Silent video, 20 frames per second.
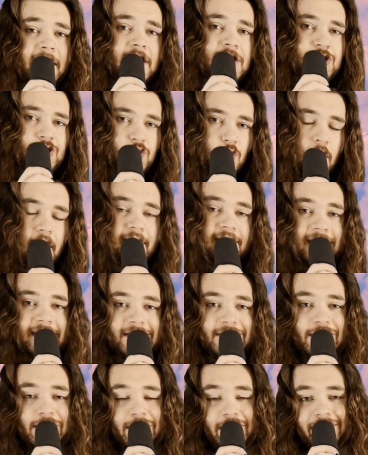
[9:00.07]
enjoy this
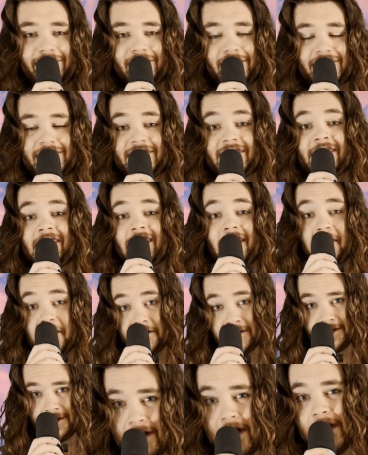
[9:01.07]
universe a
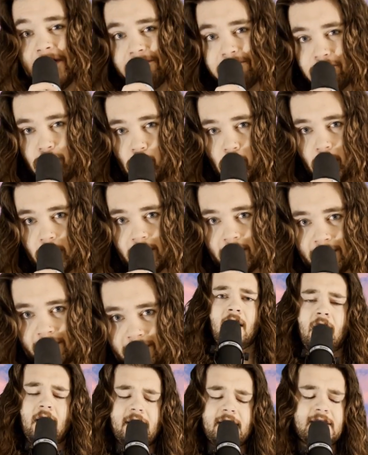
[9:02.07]
lot more.
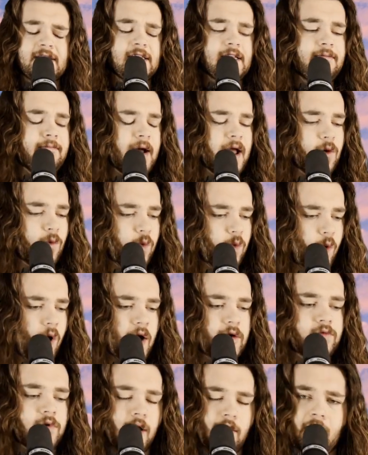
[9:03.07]
Honestly, my
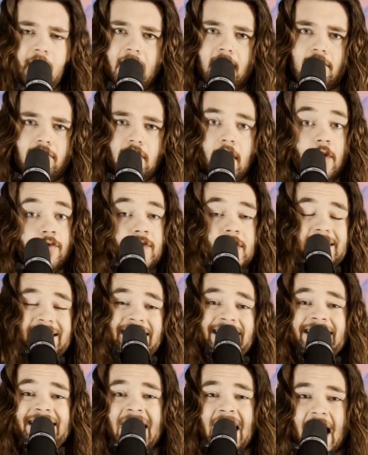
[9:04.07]
one regret throughout this
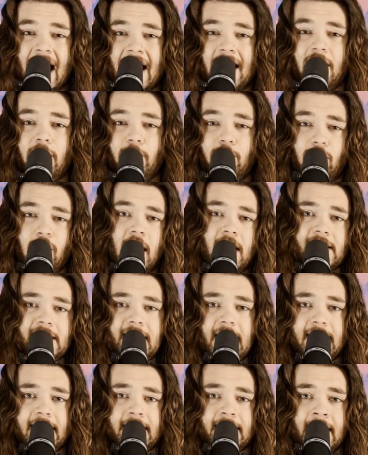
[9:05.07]
entire
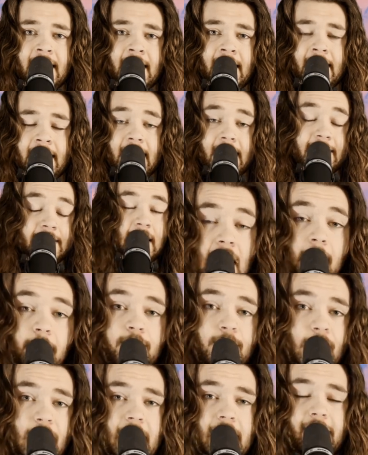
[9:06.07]
process is not
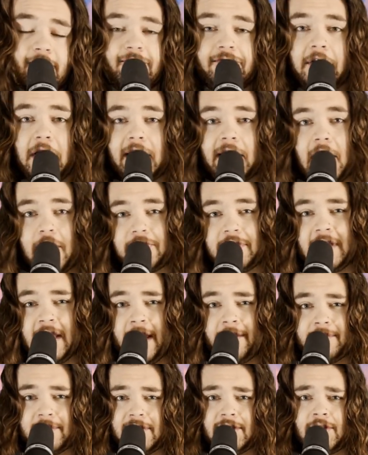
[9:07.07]
playing a Fallout
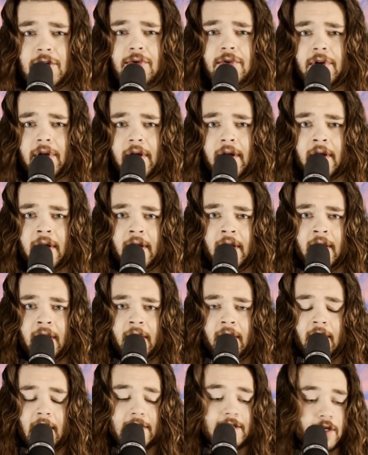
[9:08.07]
game sooner.
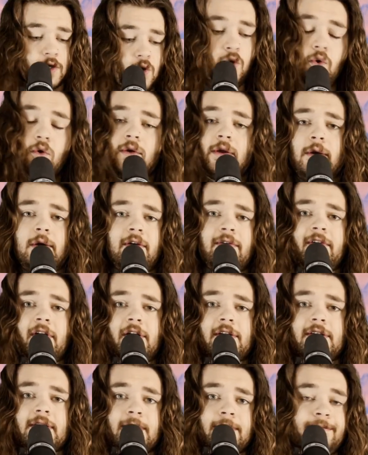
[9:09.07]
It's a cool
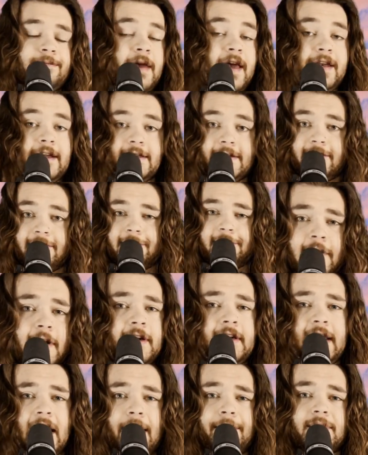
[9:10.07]
universe, and it's a fun
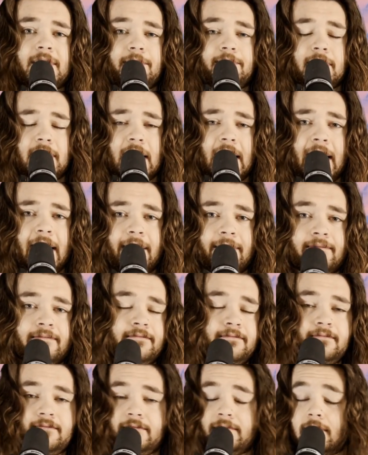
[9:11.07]
game to play.
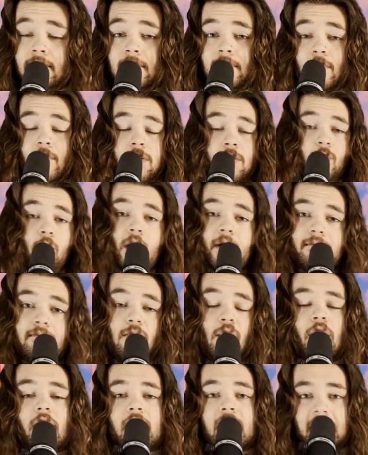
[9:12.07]
What
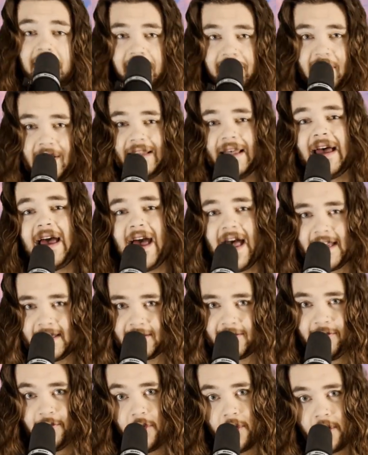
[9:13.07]
more could a fella ask
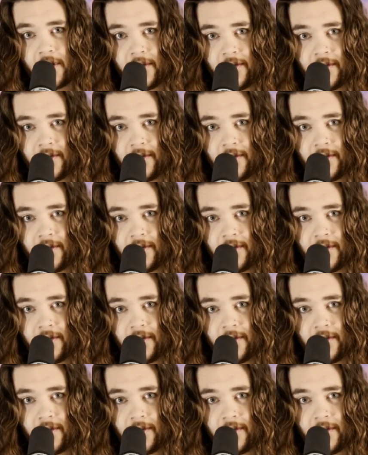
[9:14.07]
for?